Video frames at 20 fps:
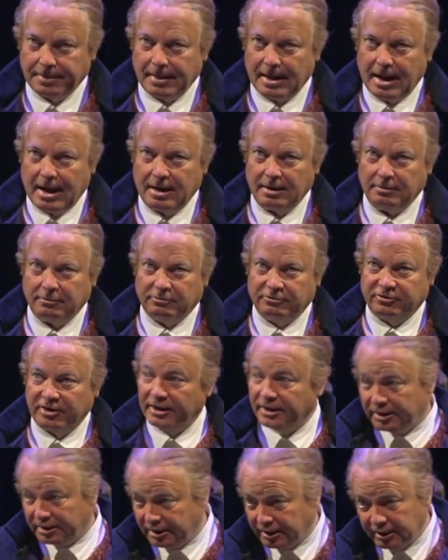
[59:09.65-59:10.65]
I
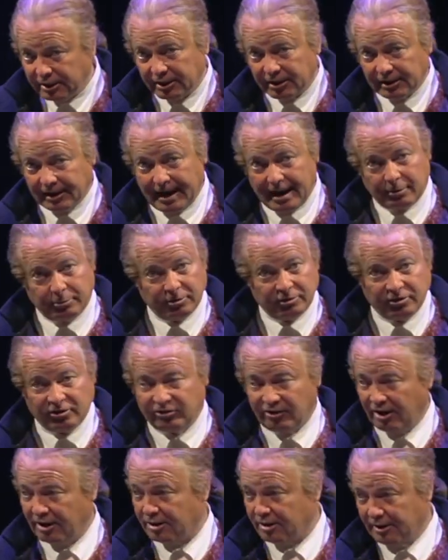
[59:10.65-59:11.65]
studied Indian
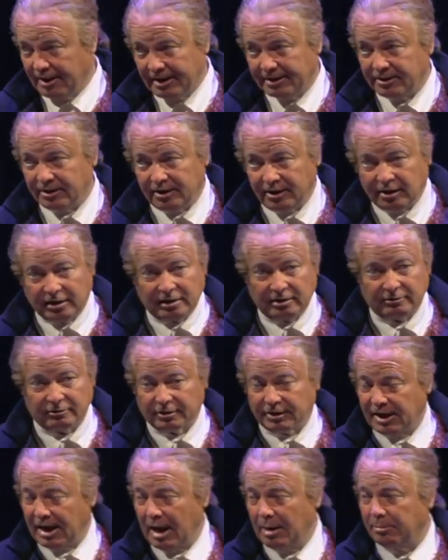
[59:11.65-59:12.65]
languages. I collected Indian
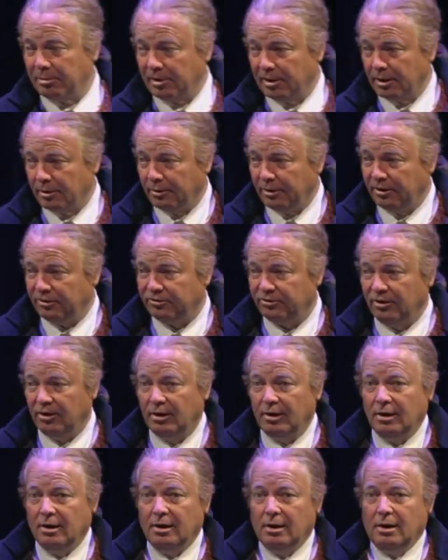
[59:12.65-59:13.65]
vocabularies.
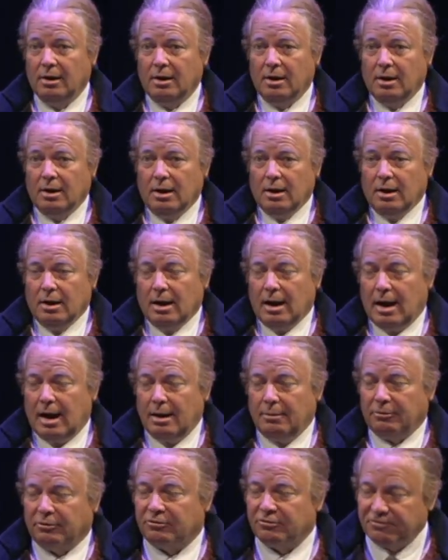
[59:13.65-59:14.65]

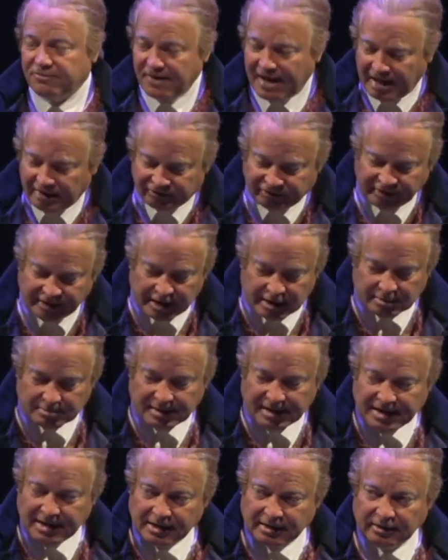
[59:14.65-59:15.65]
I was fascinated
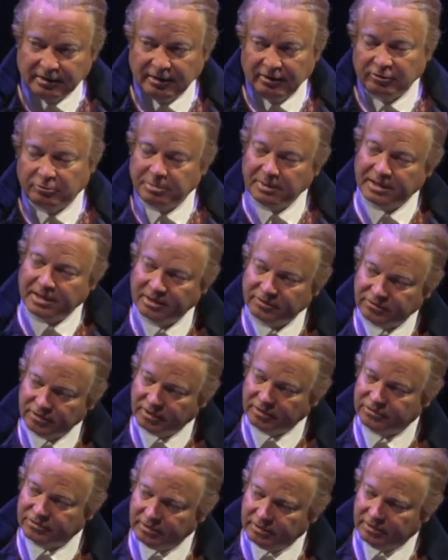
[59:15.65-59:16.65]
by Indians because in
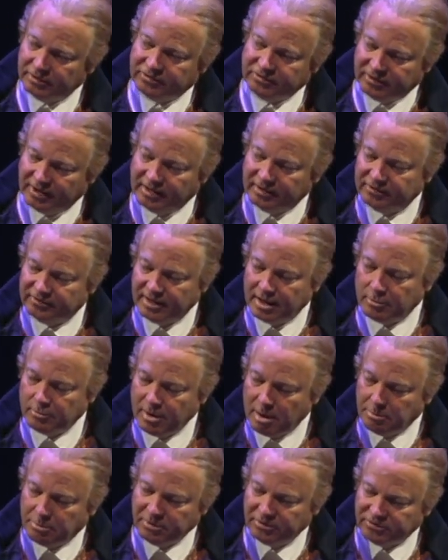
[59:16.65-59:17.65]
a certain sense they
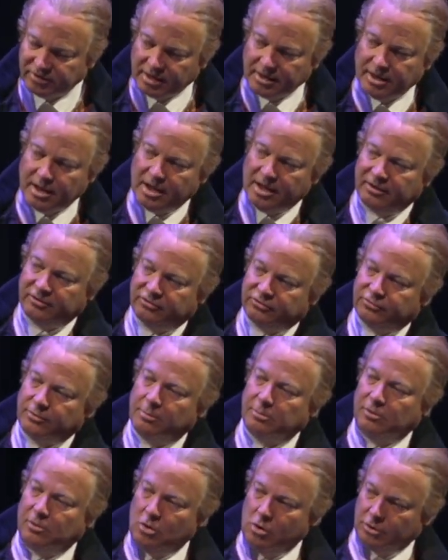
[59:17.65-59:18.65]
represent us
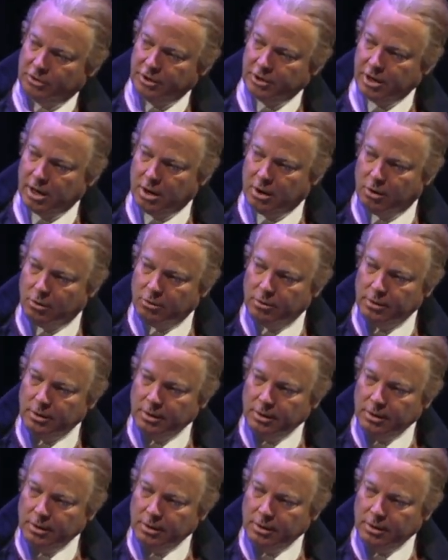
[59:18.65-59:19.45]
from long ago.